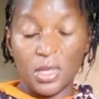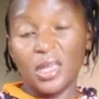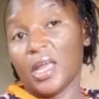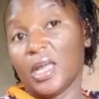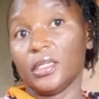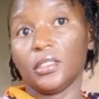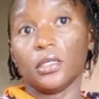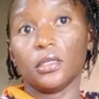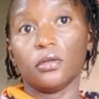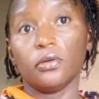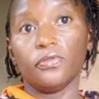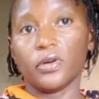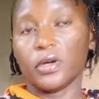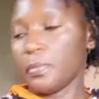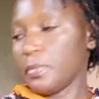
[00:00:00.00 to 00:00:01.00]
which will go
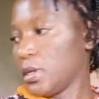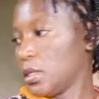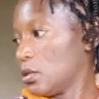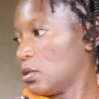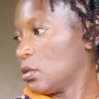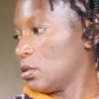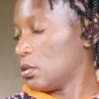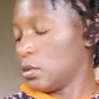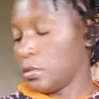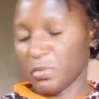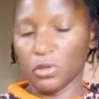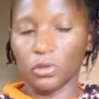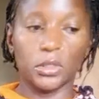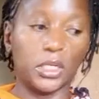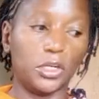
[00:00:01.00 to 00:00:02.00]
for a month
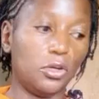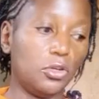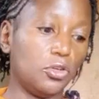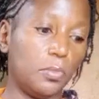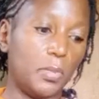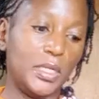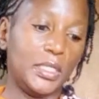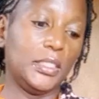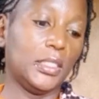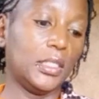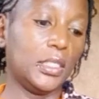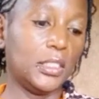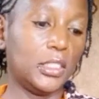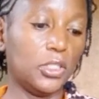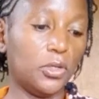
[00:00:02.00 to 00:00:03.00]
because I don't normally take
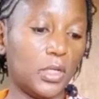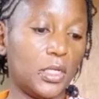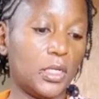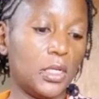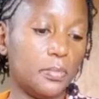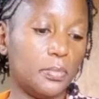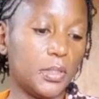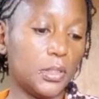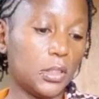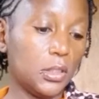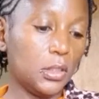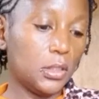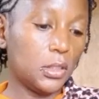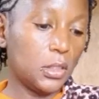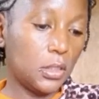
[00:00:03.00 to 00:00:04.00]
the tea on a daily
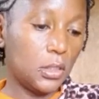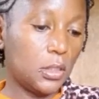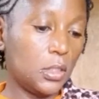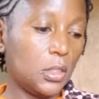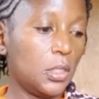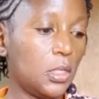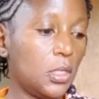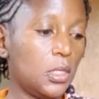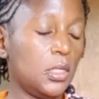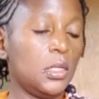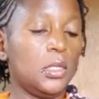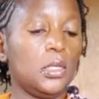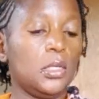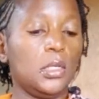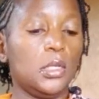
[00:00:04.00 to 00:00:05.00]
basis.
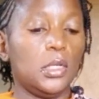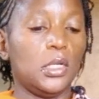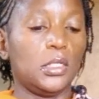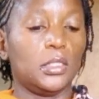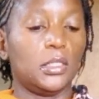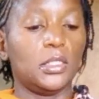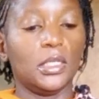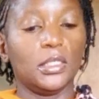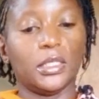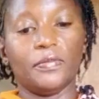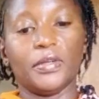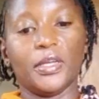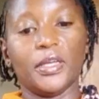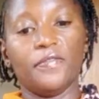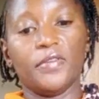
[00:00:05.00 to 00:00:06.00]
It's just
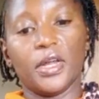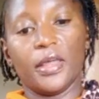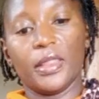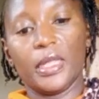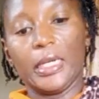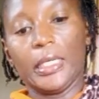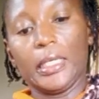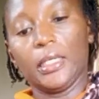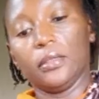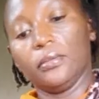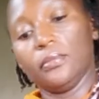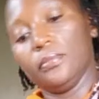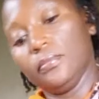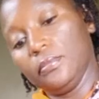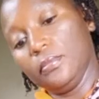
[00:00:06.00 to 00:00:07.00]
after every other day,
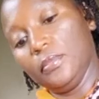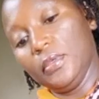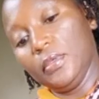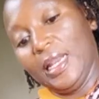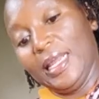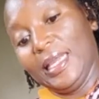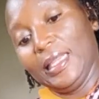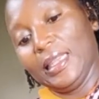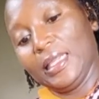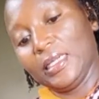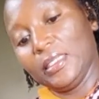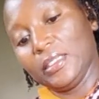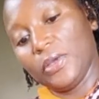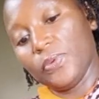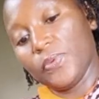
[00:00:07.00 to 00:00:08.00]
like
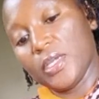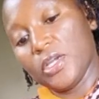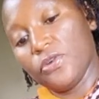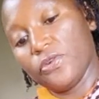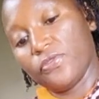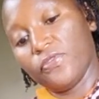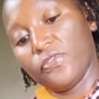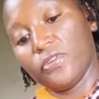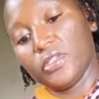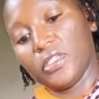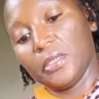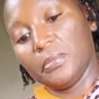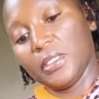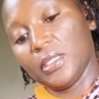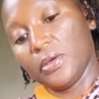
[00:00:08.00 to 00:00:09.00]
twice a week or 4
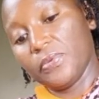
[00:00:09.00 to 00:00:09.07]
times in a